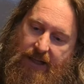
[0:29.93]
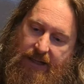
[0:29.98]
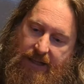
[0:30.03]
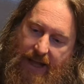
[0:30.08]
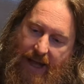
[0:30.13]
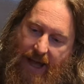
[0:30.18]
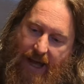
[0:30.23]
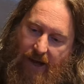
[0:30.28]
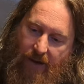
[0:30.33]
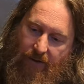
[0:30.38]

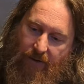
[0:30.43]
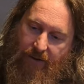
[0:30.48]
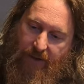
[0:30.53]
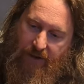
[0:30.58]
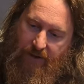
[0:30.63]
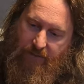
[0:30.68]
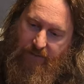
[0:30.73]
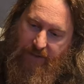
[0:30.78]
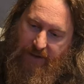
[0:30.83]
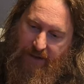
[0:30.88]
Now,
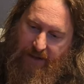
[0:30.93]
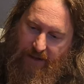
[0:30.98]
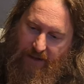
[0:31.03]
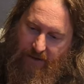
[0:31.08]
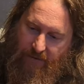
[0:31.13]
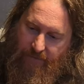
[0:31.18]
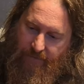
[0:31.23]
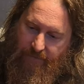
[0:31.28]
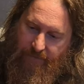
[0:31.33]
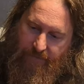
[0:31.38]
this
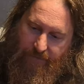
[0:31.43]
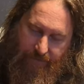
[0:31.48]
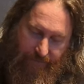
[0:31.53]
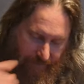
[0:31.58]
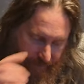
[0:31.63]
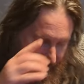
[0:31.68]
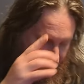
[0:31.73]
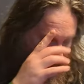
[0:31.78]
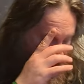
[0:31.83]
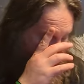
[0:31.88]
beer
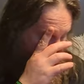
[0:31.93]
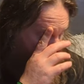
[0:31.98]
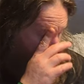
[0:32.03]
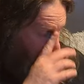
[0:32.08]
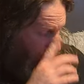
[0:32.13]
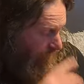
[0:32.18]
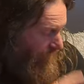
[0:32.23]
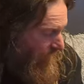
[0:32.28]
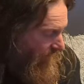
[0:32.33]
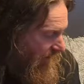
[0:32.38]
is
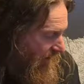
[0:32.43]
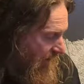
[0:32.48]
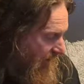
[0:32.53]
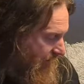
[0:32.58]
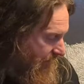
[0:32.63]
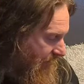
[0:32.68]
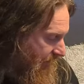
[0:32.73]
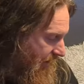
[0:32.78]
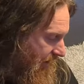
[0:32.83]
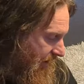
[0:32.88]

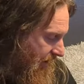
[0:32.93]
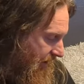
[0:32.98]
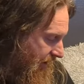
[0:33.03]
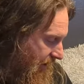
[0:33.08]
from